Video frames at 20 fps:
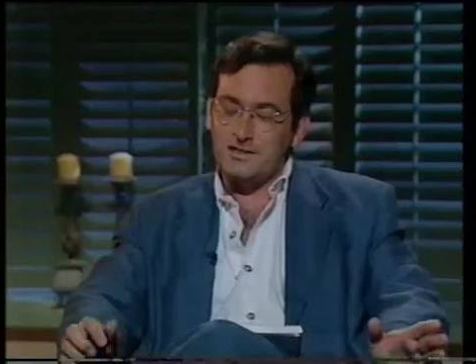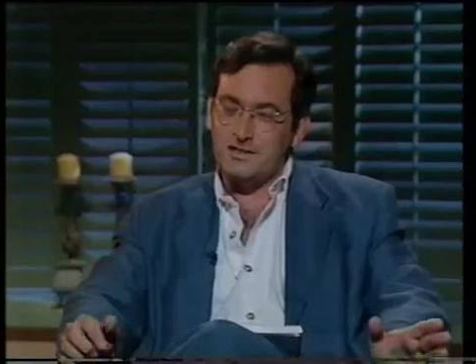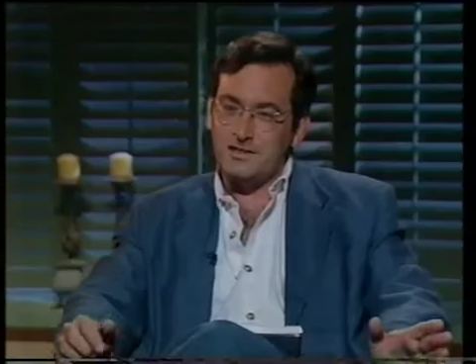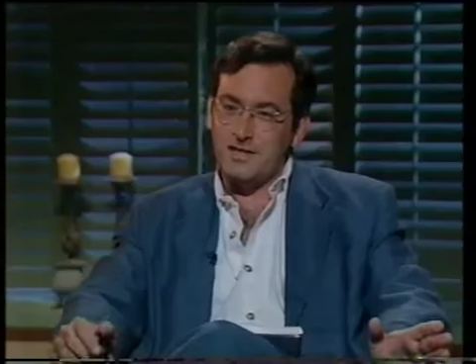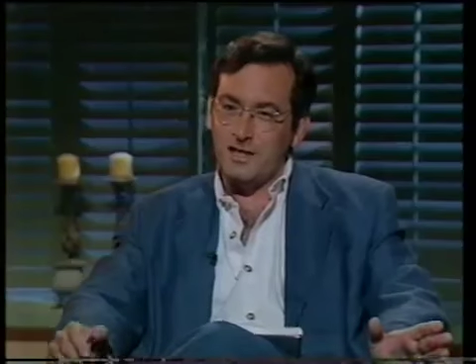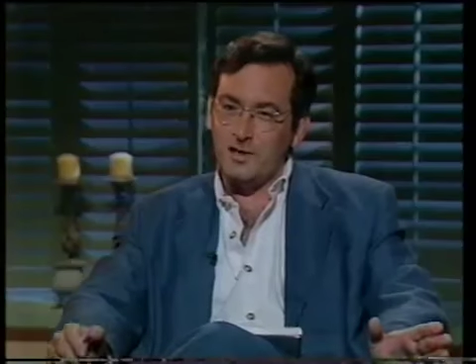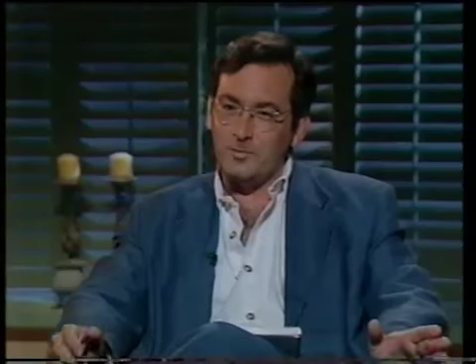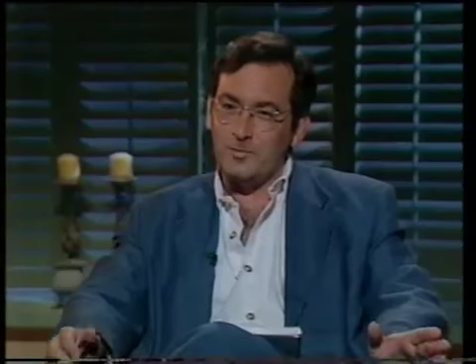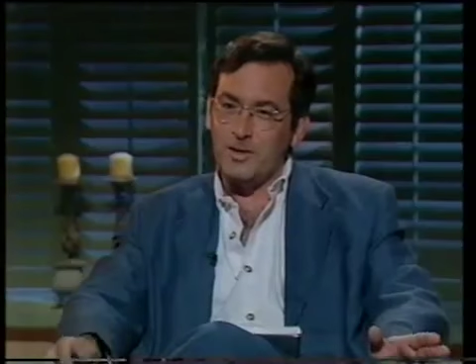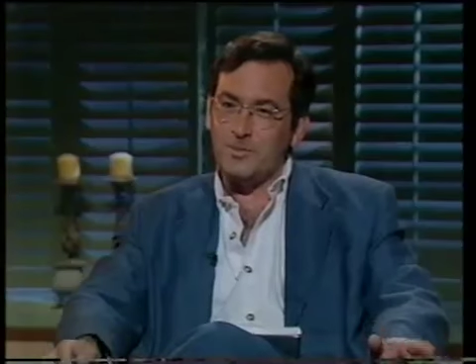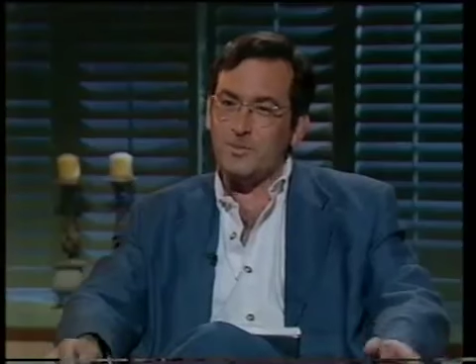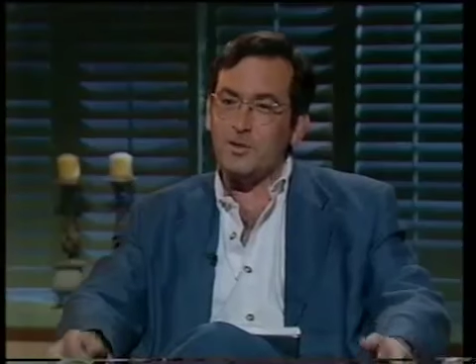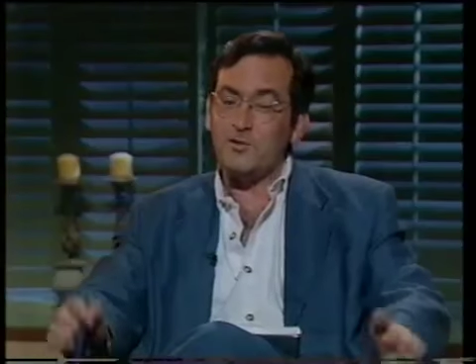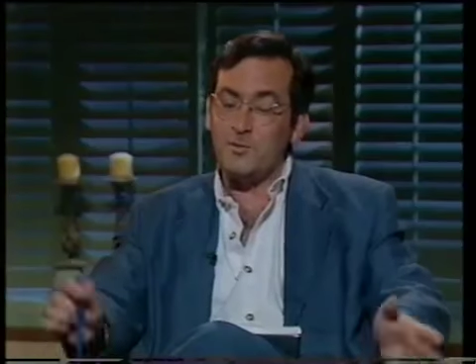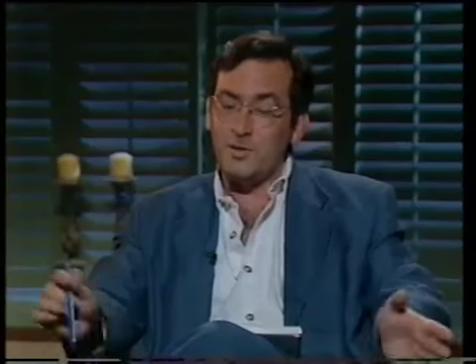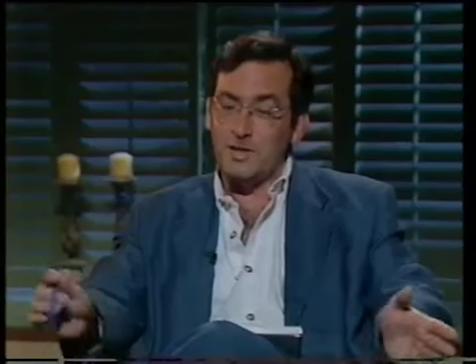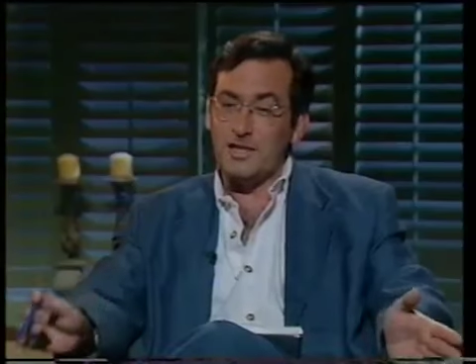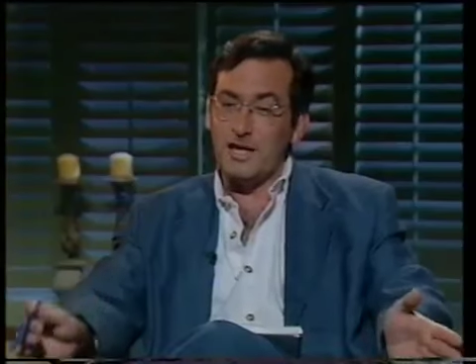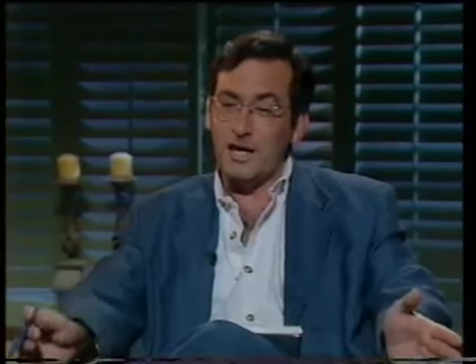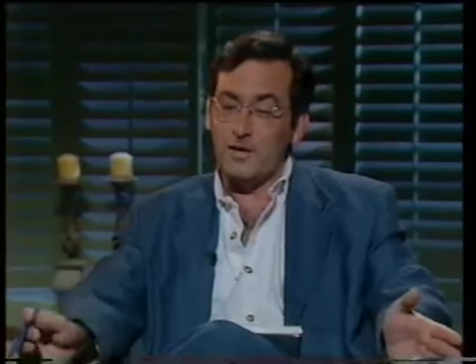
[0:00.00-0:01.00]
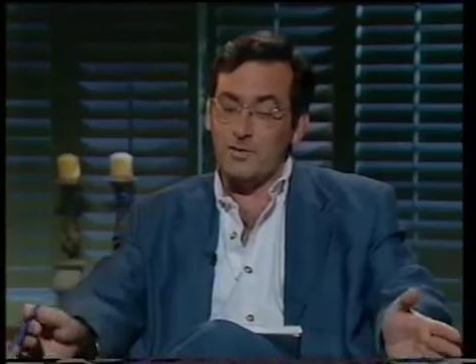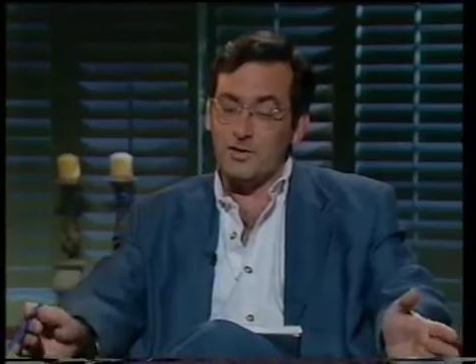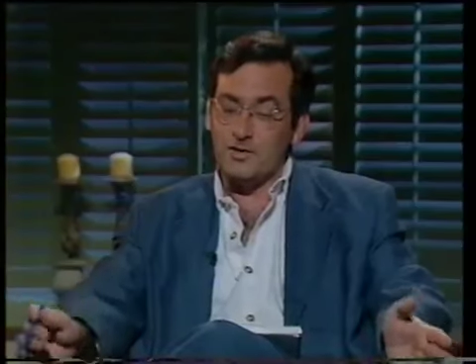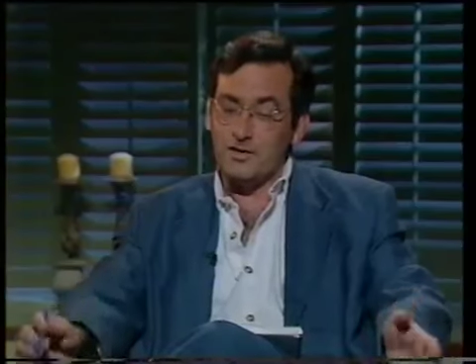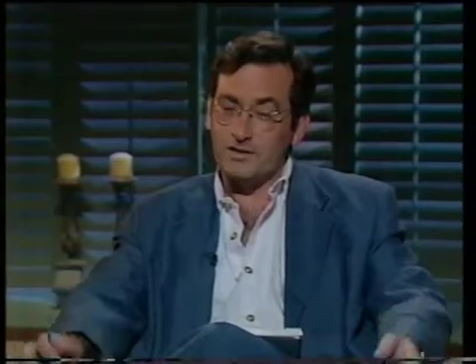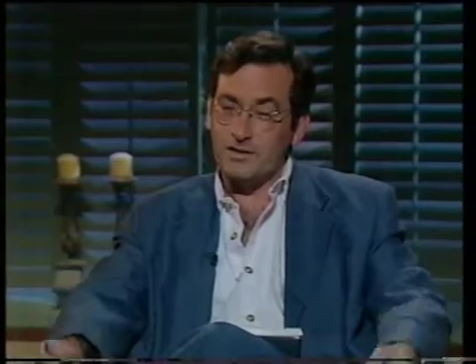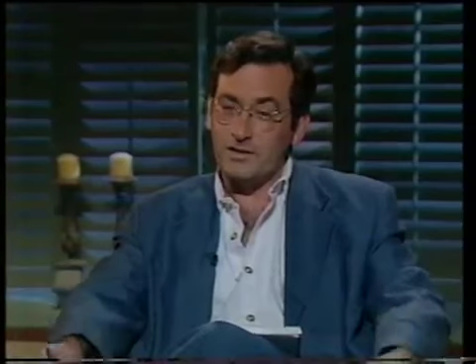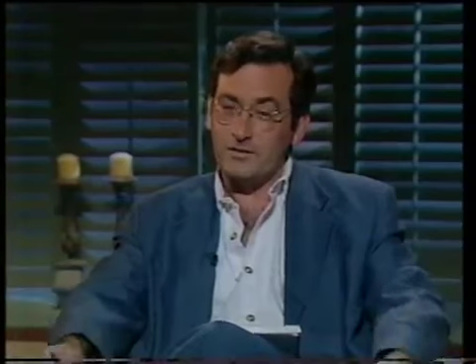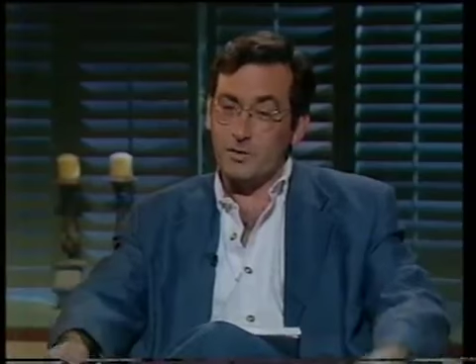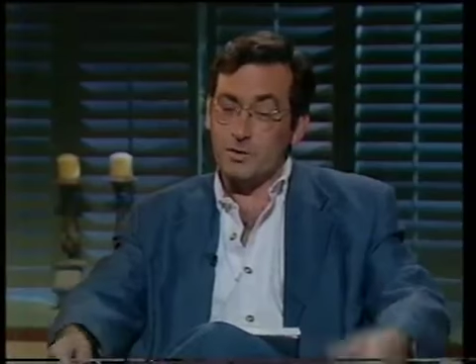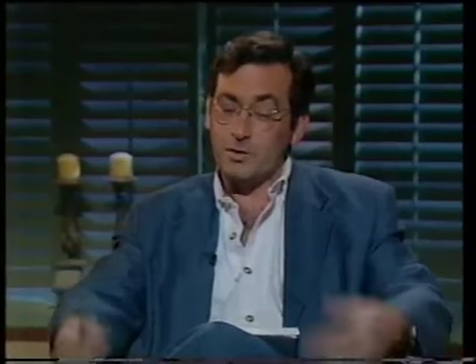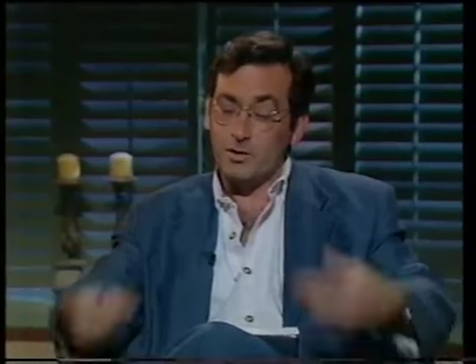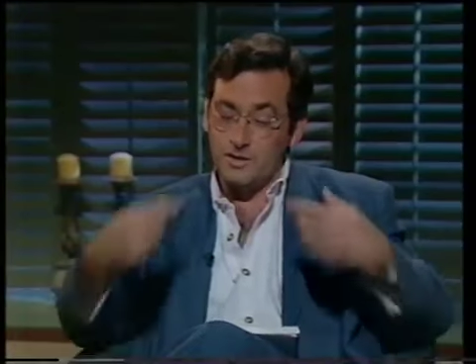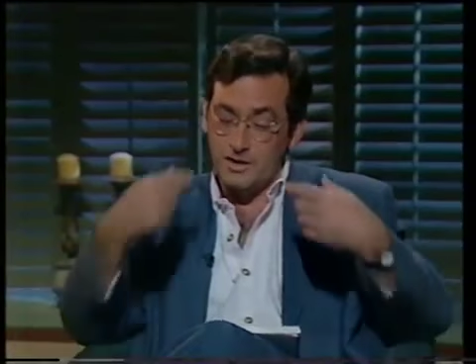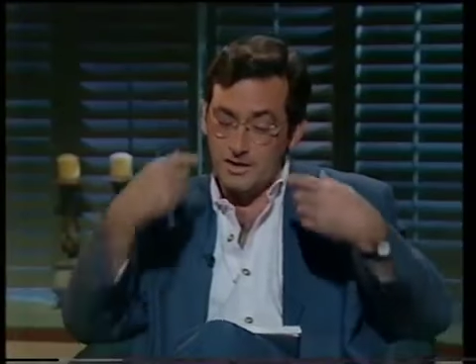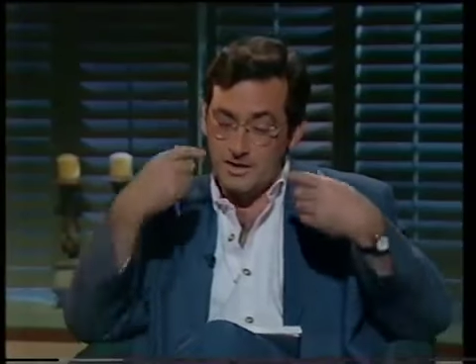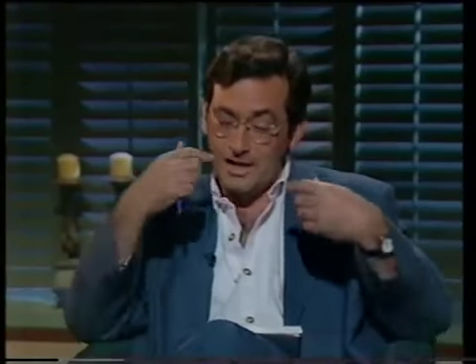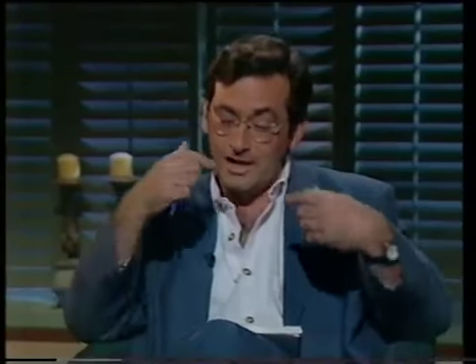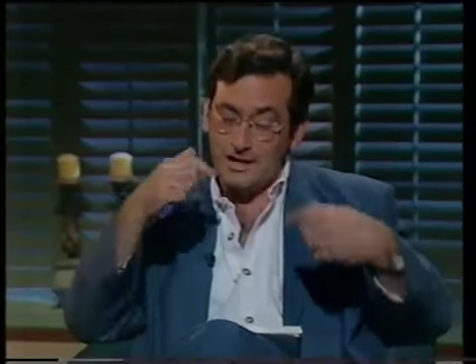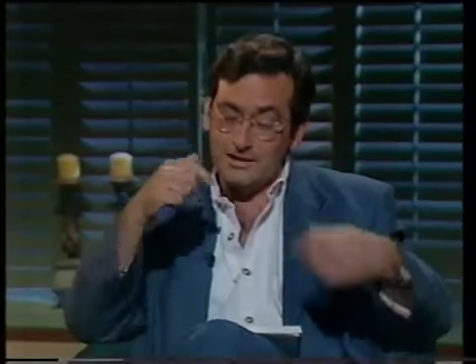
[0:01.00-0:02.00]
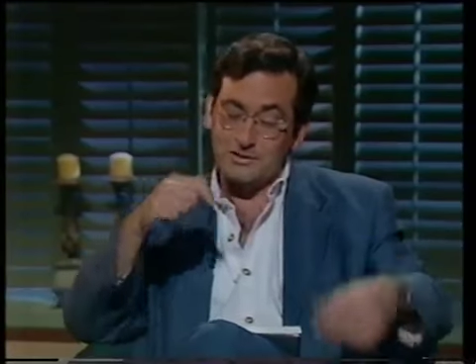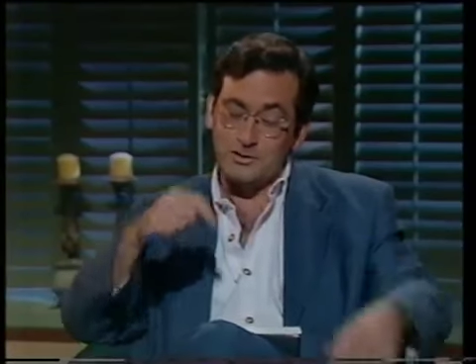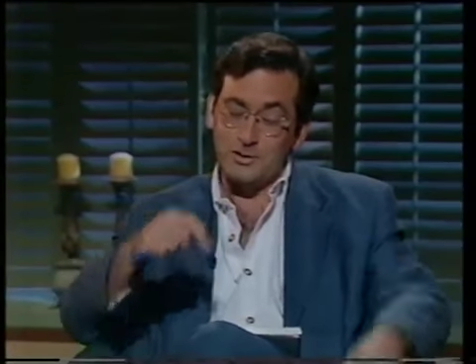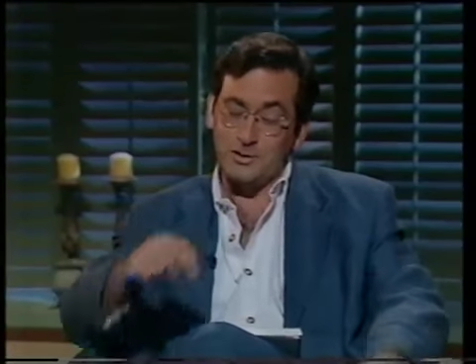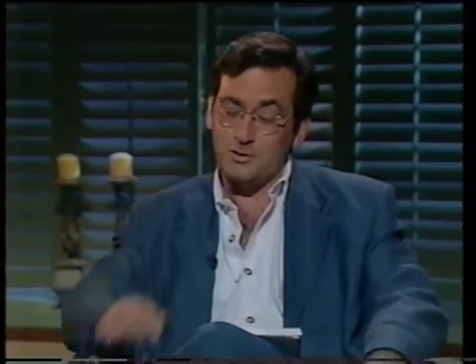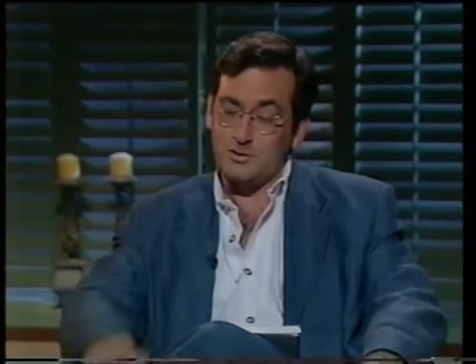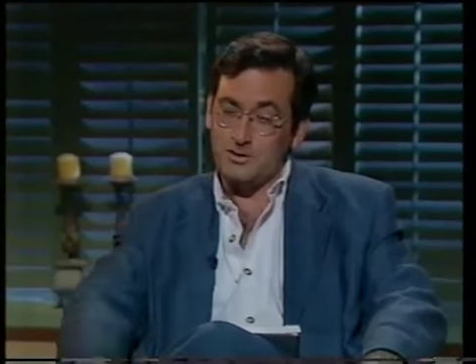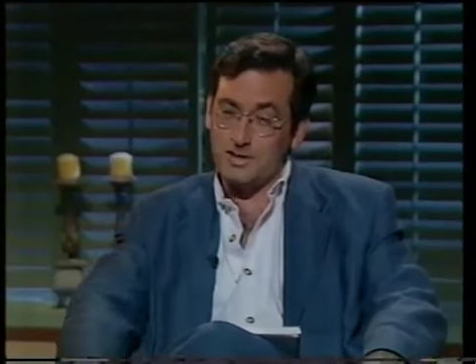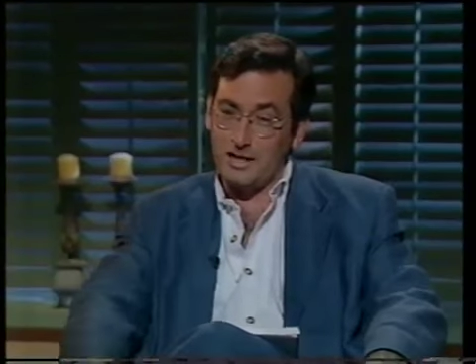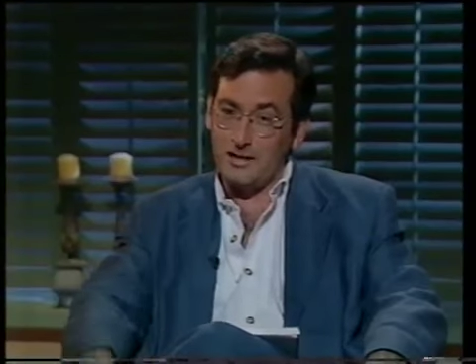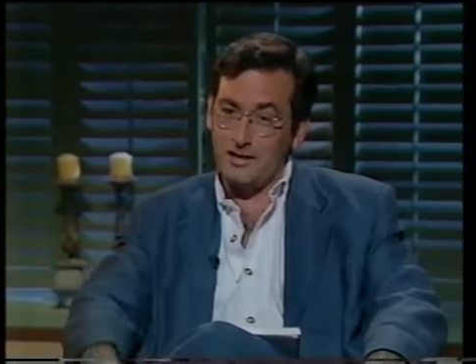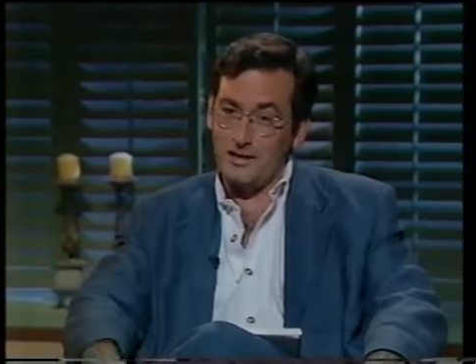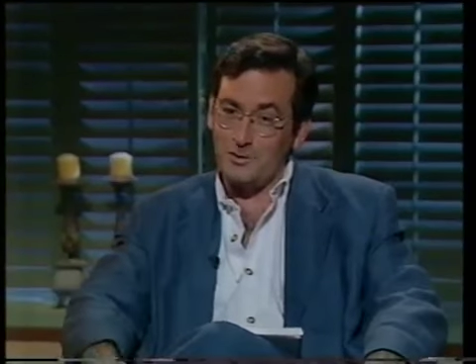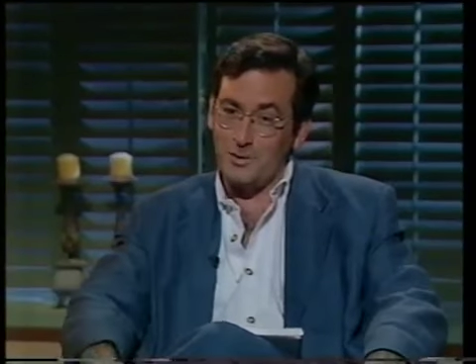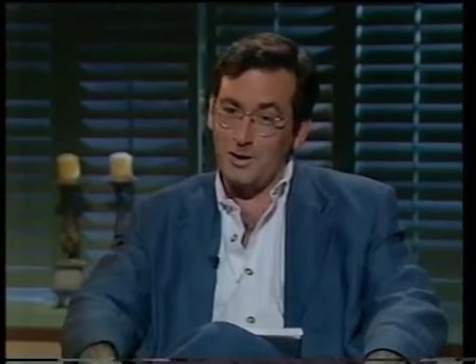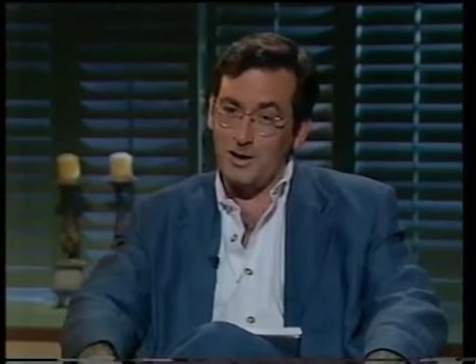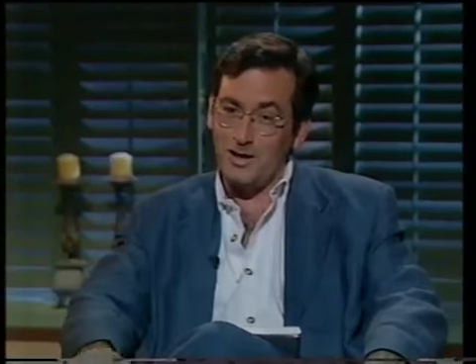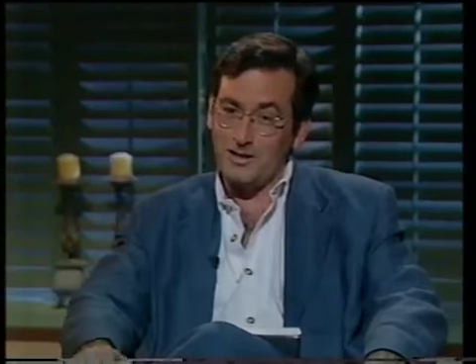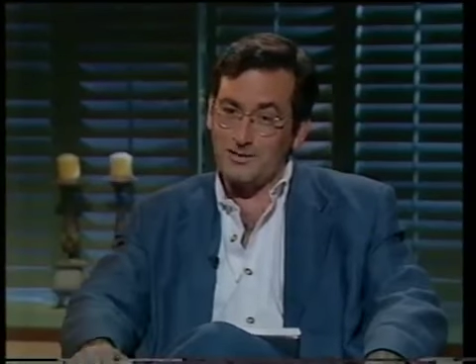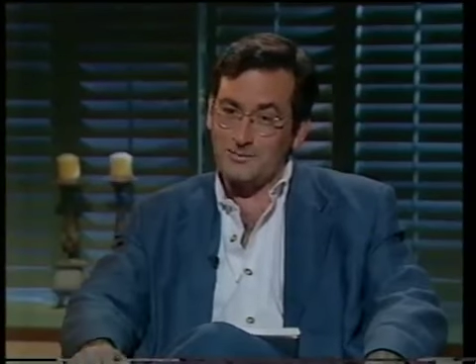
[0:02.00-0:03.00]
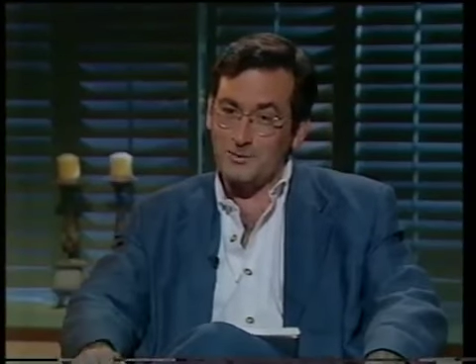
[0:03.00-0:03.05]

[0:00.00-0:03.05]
to tell the people who've been covering this. They've all got the dark circles they under their indeed.